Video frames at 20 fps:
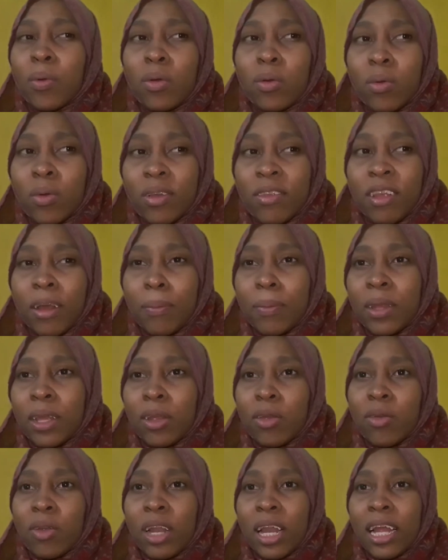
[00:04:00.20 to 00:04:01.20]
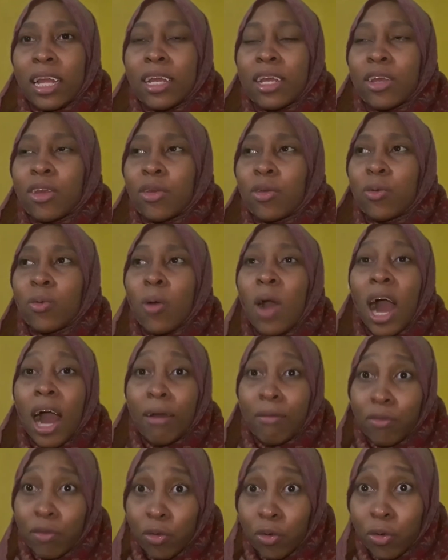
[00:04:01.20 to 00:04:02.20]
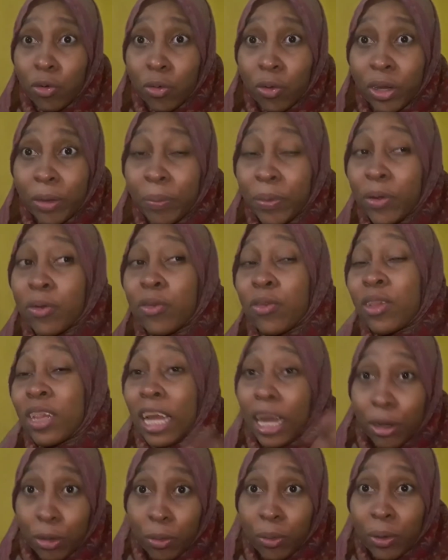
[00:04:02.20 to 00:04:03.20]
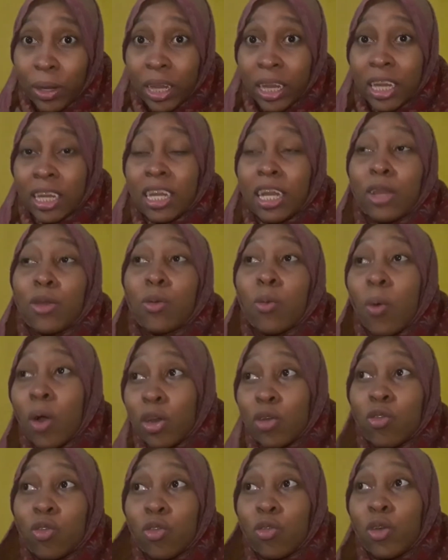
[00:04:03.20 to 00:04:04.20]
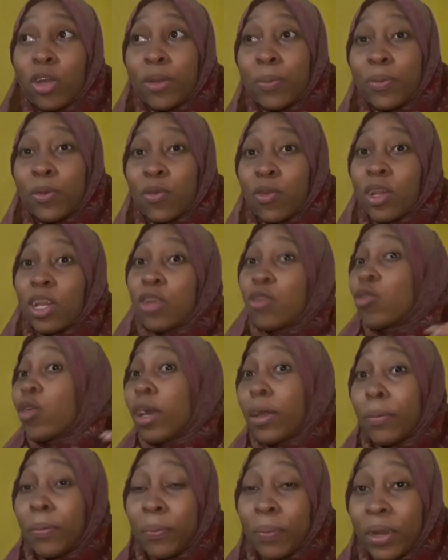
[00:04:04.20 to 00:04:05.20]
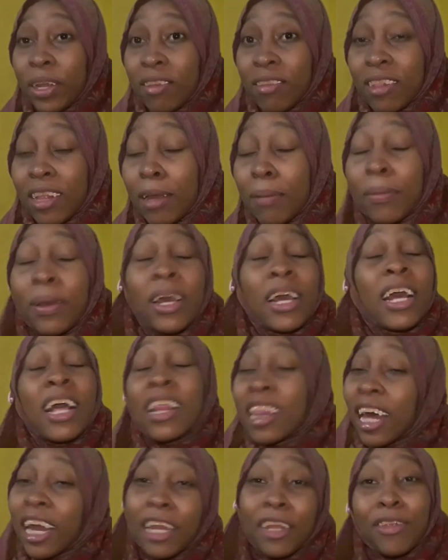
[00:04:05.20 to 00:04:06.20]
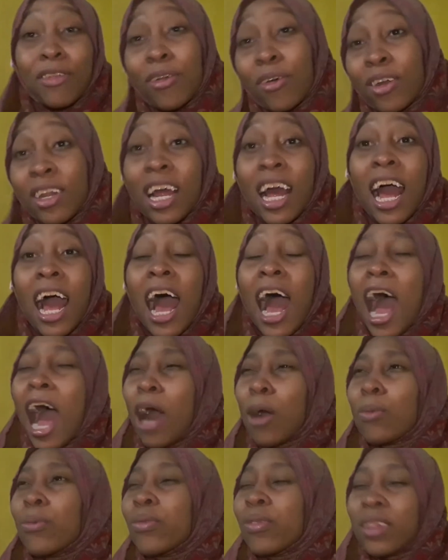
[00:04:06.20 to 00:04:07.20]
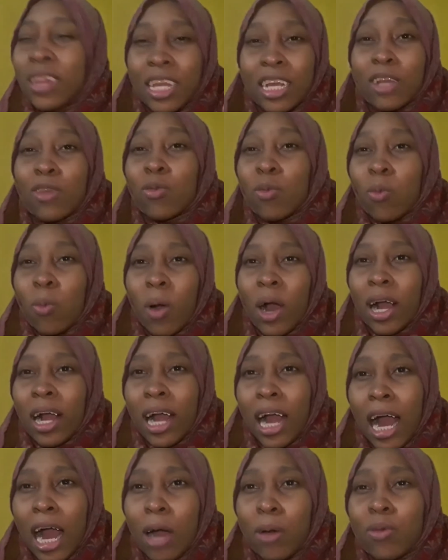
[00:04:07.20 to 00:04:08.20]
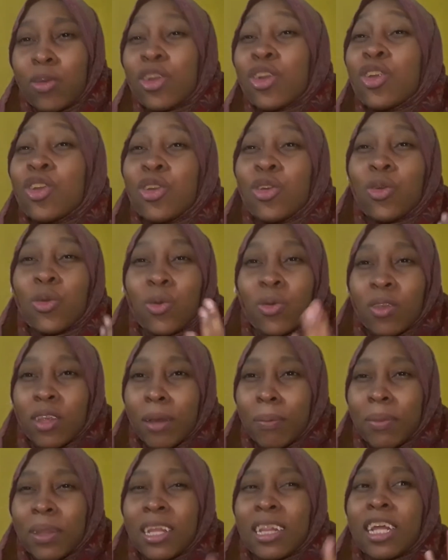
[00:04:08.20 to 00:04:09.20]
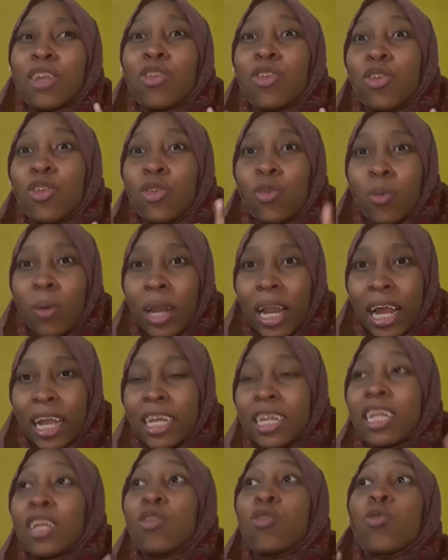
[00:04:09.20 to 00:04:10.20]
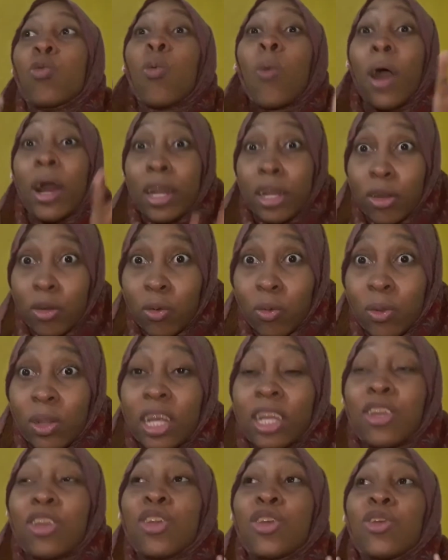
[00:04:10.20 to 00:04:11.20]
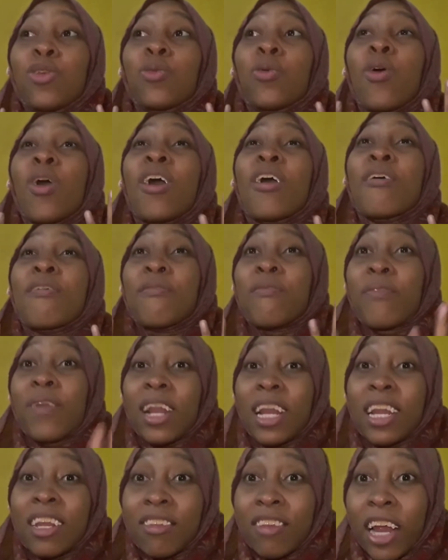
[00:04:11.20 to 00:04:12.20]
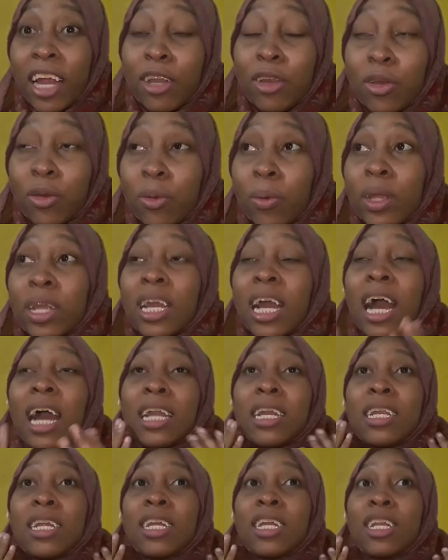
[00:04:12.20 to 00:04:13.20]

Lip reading: doing something, you're like, you have to do it because they're doing it, and you want to do it so that you can impress them. That is not how things work out. Do something that you like, that you want to do, that you feel is right doing, and